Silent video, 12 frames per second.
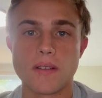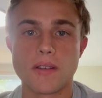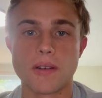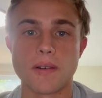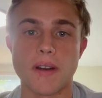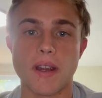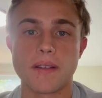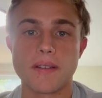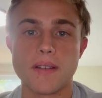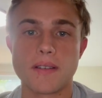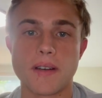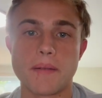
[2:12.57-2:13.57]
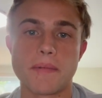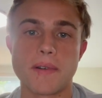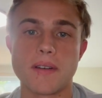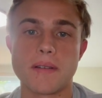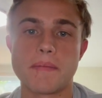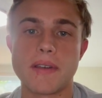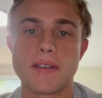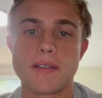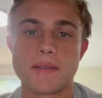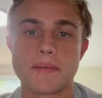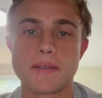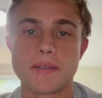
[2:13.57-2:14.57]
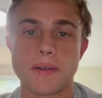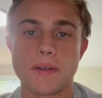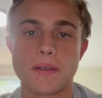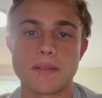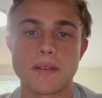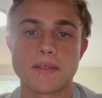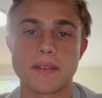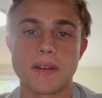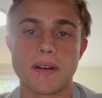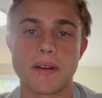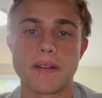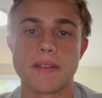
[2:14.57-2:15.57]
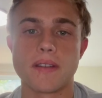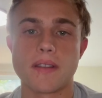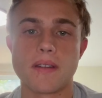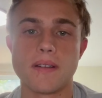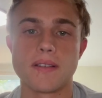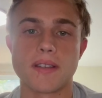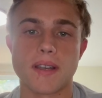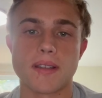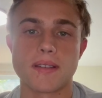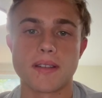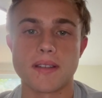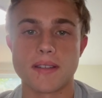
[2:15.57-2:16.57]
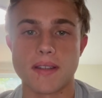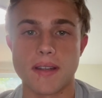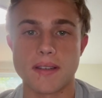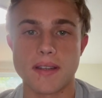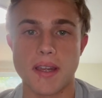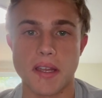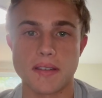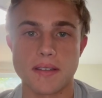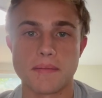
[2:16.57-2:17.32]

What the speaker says: To correctly interpret a patient's results on the 30-second sit-to-stand test,